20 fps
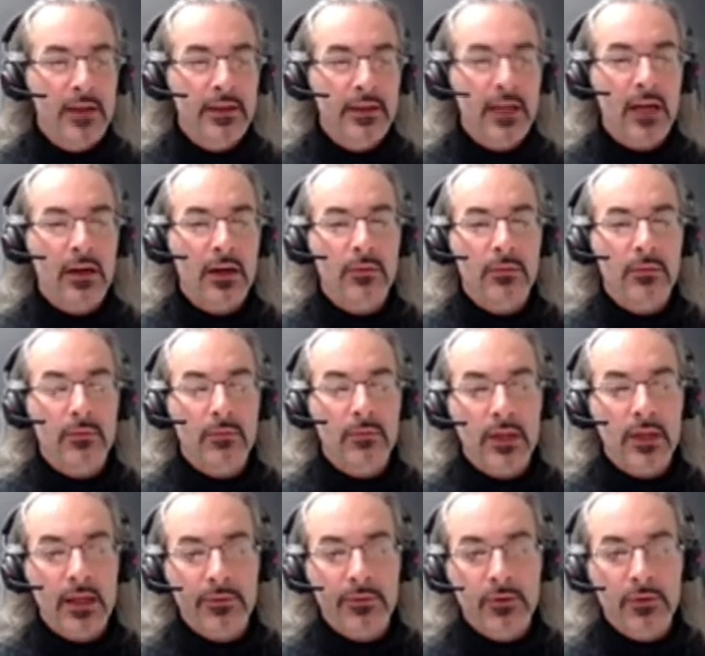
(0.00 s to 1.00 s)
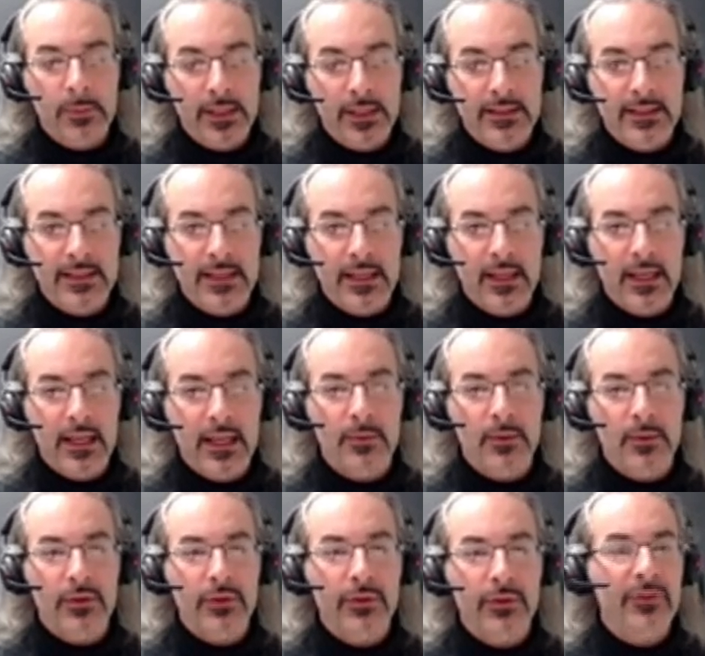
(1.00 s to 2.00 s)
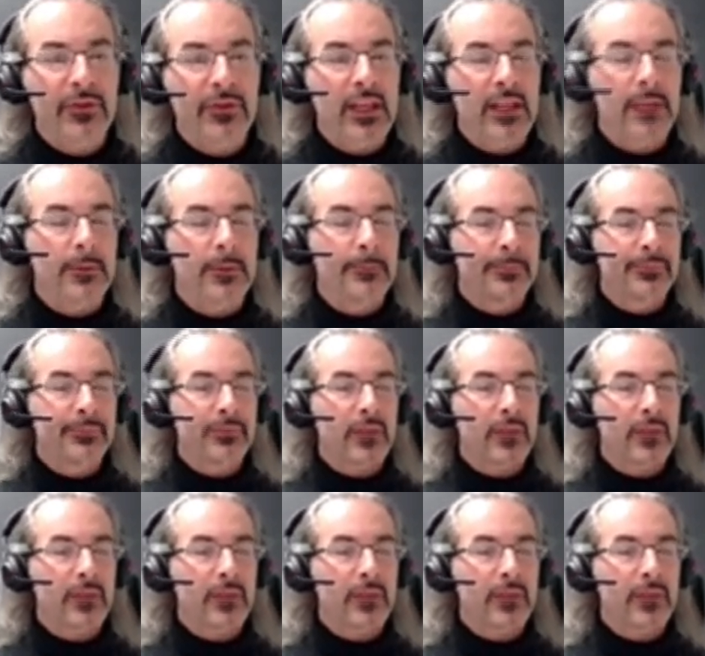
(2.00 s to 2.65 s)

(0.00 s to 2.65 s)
Now, we have to play the same game on the sphere,